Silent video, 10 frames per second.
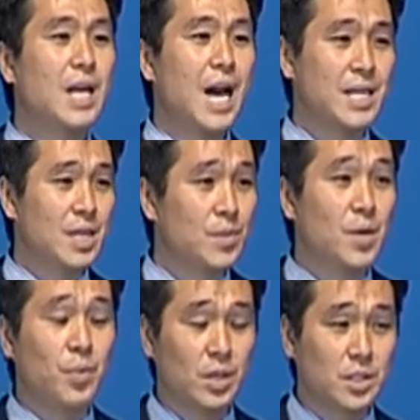I am the
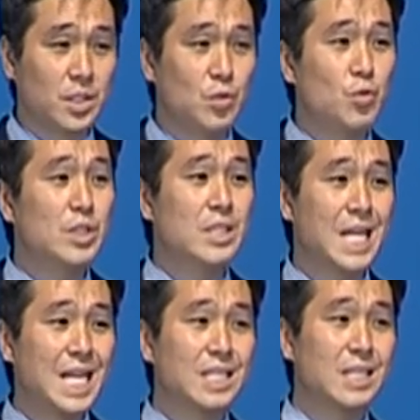person who is
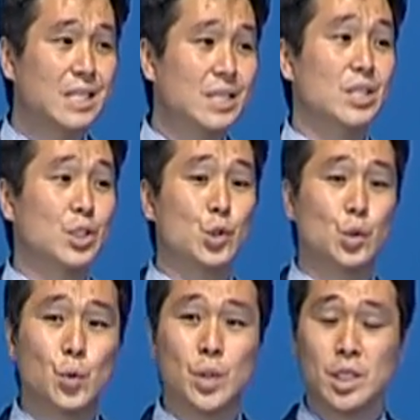not listening to the word.